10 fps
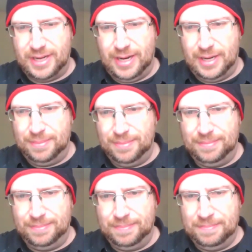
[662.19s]

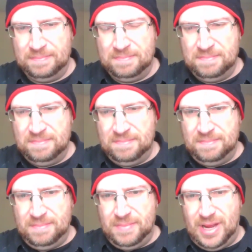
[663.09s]
Um,
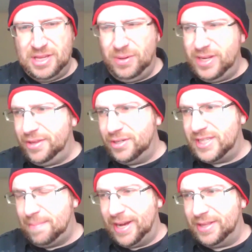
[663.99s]
the only other
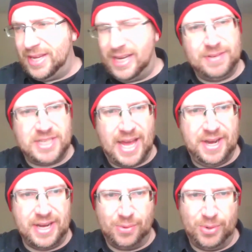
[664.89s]
step I could think of is
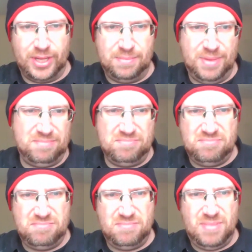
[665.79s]
editing, really, but
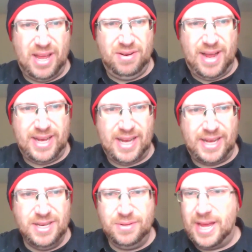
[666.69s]
I don't know. I, I
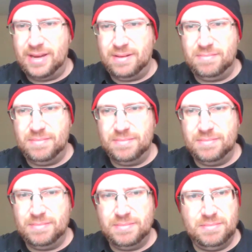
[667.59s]
can do that.
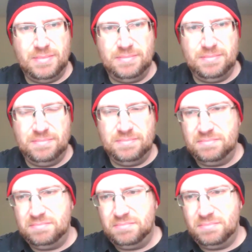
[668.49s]
Mm,
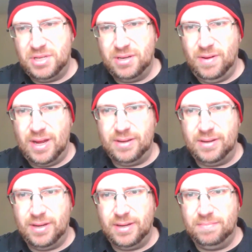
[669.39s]
you know, I
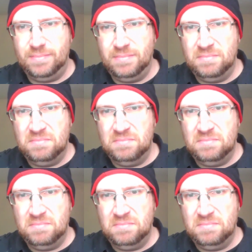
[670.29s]
um,